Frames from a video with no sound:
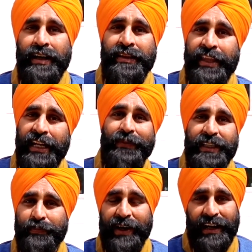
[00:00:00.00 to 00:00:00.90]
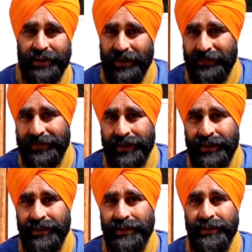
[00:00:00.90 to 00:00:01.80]
that was part
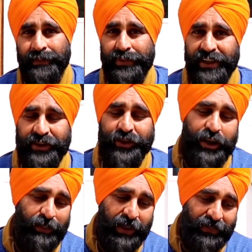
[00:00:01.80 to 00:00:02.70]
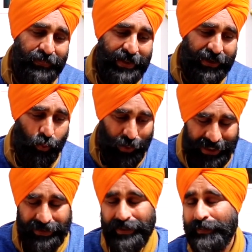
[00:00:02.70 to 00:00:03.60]
of British
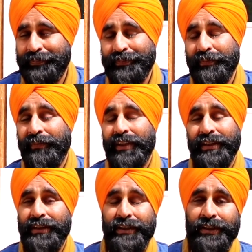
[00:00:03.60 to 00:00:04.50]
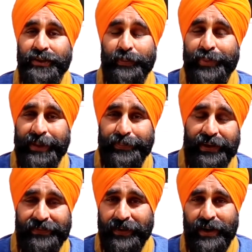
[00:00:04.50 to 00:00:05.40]
Commonwealth. So
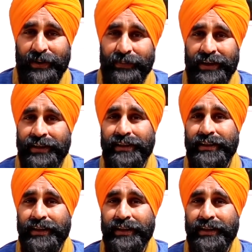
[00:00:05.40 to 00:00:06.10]
people from